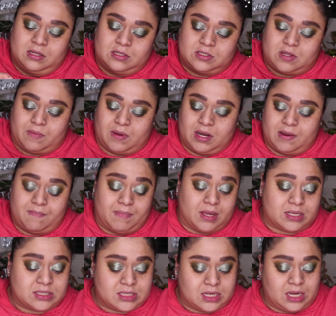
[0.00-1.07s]
So I'm gonna
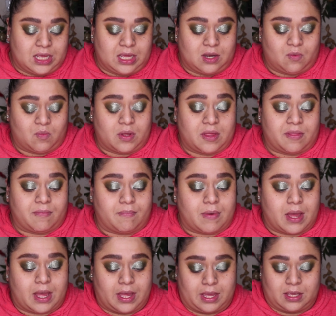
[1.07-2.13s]
mix it in with
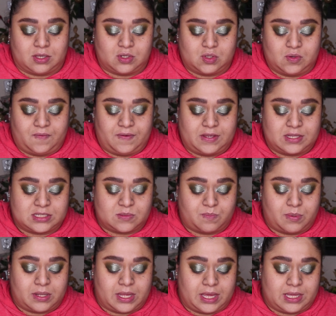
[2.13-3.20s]
my Juvia's
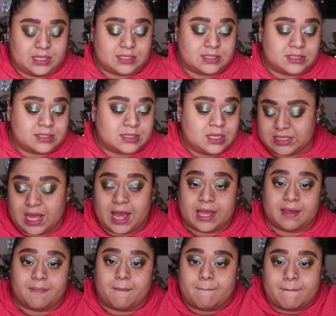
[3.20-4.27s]
Place I
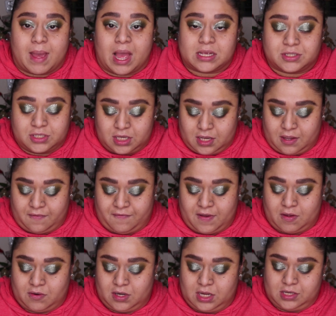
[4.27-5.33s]
Am Magic
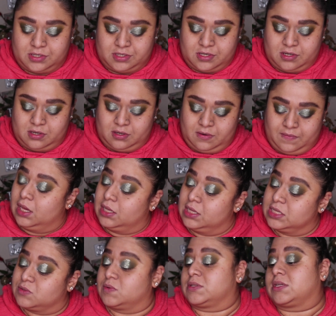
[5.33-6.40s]
foundation. And
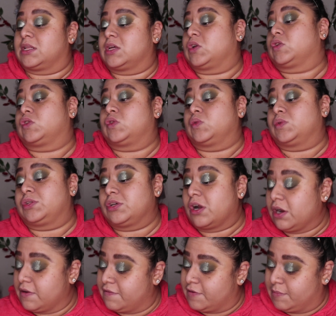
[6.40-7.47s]
this one's a little too
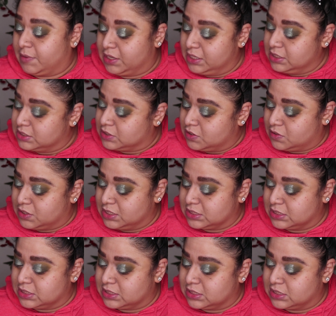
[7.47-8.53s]
dark for me. So
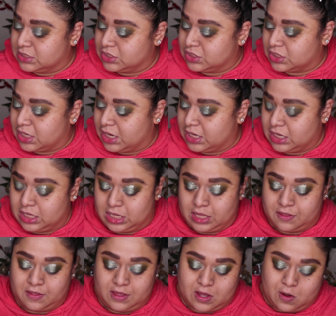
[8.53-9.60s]
this is the shade
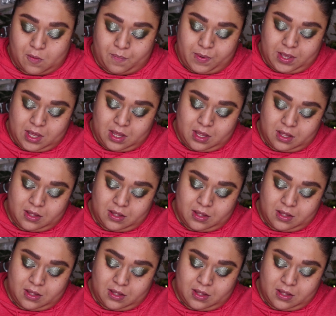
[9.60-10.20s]
Ethiopia.